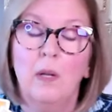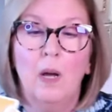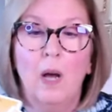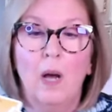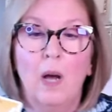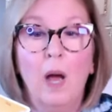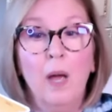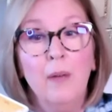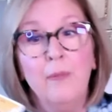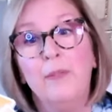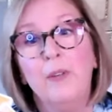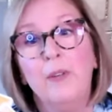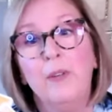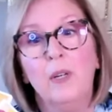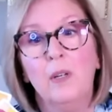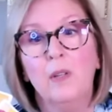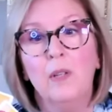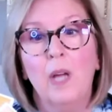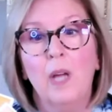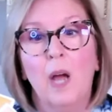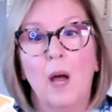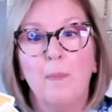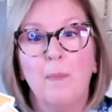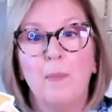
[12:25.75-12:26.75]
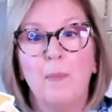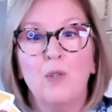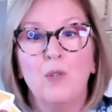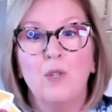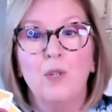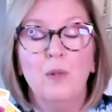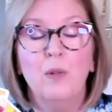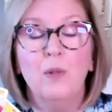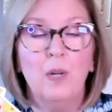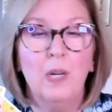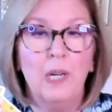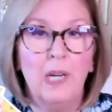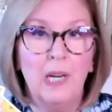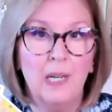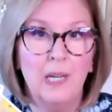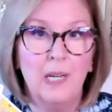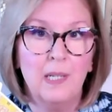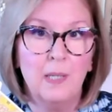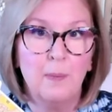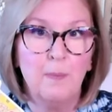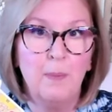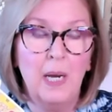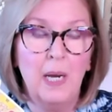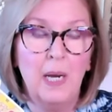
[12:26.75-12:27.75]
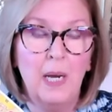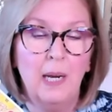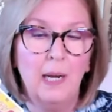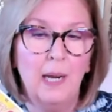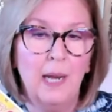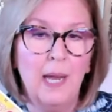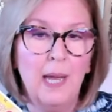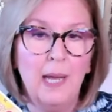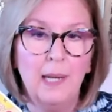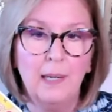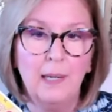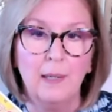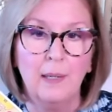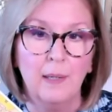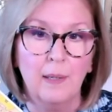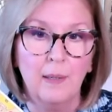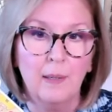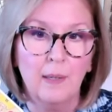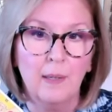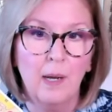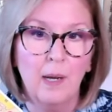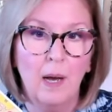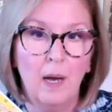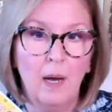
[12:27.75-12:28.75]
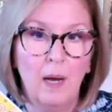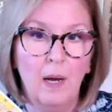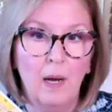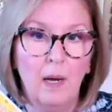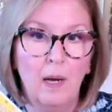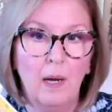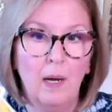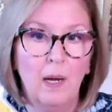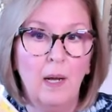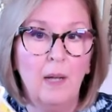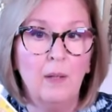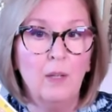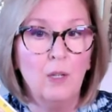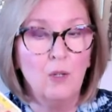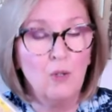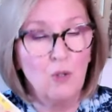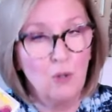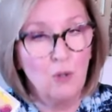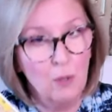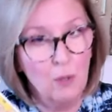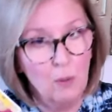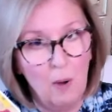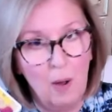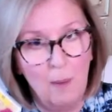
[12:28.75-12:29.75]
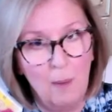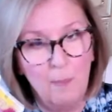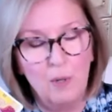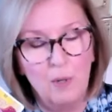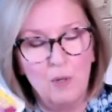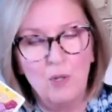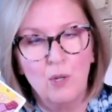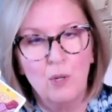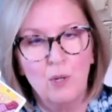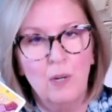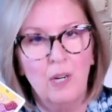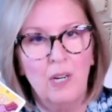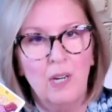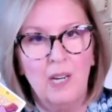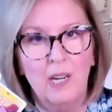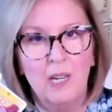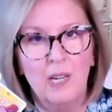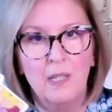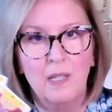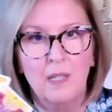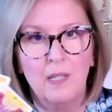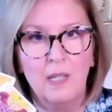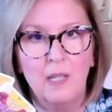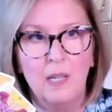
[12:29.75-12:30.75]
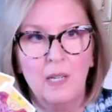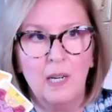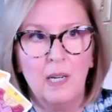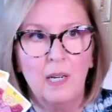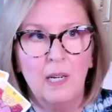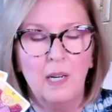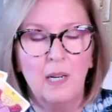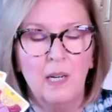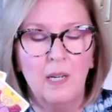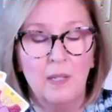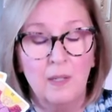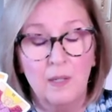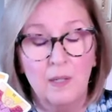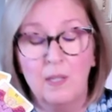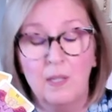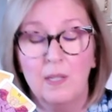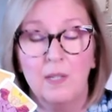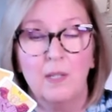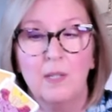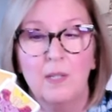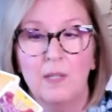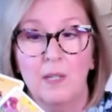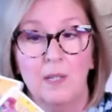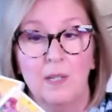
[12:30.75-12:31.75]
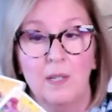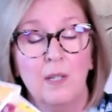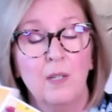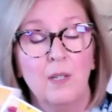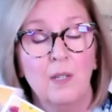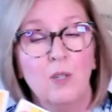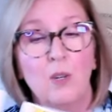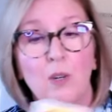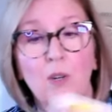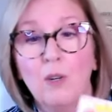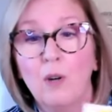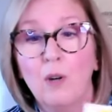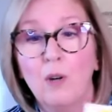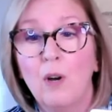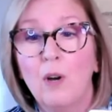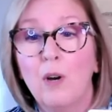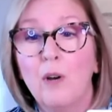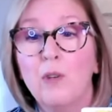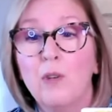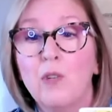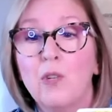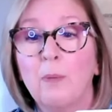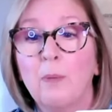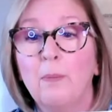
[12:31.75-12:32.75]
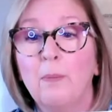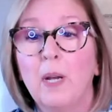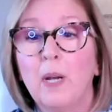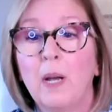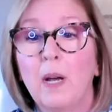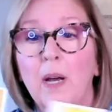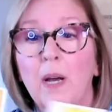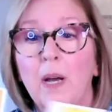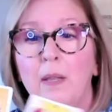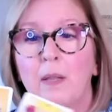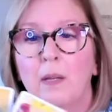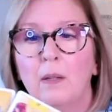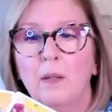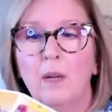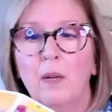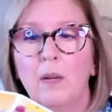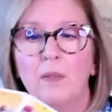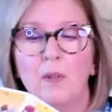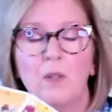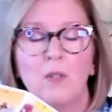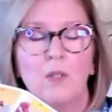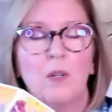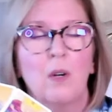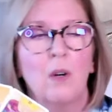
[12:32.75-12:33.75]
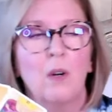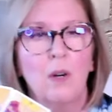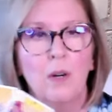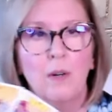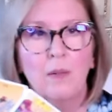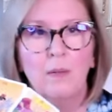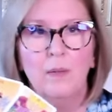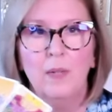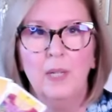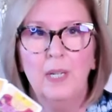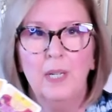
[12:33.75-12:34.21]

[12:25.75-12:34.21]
I feel the opportunity is being hidden, uh, and the true opportunity is the is this this is your card, Gemini, the Lover's card.